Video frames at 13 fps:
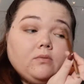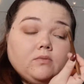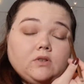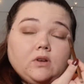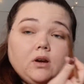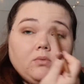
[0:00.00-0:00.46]

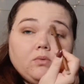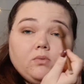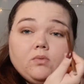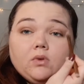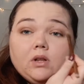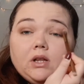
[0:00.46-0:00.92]
So I would
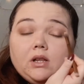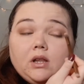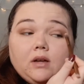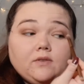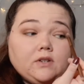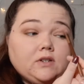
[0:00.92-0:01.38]
really
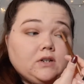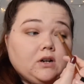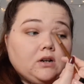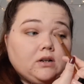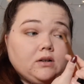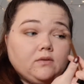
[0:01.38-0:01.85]
love to
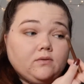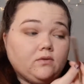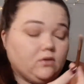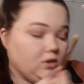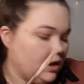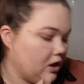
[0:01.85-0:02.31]
start
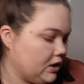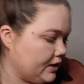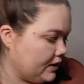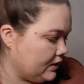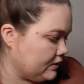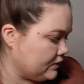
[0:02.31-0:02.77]

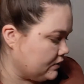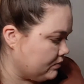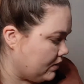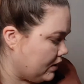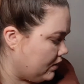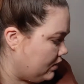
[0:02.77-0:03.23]
vlogging as
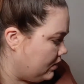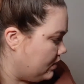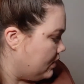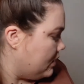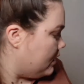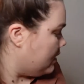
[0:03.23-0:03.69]
well.
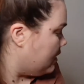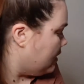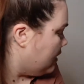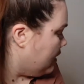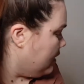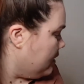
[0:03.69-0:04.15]

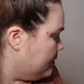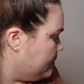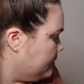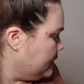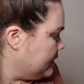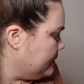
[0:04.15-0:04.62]

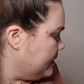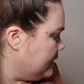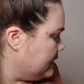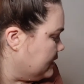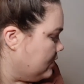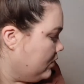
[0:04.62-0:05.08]
Just
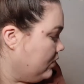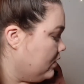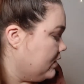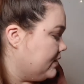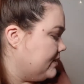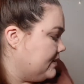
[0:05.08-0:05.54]
because, in all
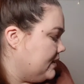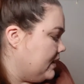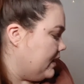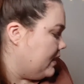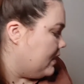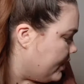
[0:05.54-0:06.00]

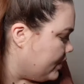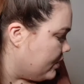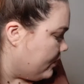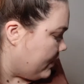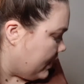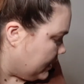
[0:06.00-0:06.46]
honesty, I
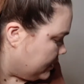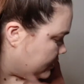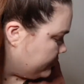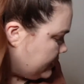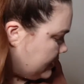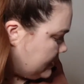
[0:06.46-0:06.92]
know I
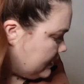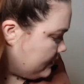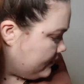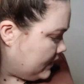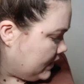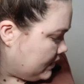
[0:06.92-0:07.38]
do
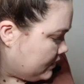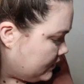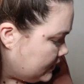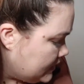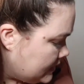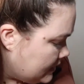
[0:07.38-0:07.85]
sit-down
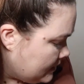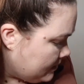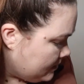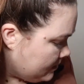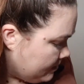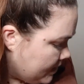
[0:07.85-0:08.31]
videos,
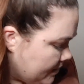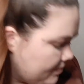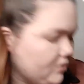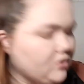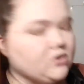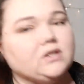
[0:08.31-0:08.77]
but
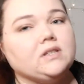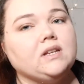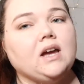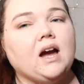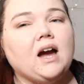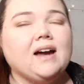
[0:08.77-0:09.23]

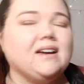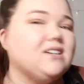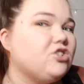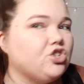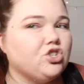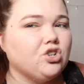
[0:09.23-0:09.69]
personally, I
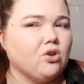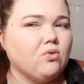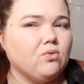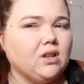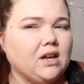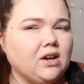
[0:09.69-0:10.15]

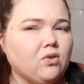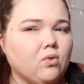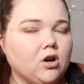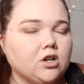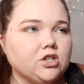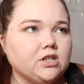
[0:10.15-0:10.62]
don't like
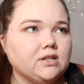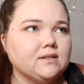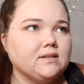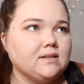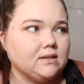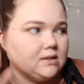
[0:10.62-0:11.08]

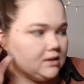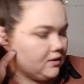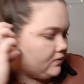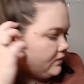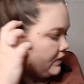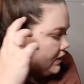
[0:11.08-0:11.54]
watching
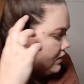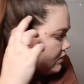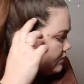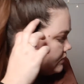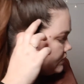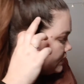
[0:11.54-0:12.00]
sit-down
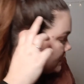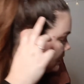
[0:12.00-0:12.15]
videos.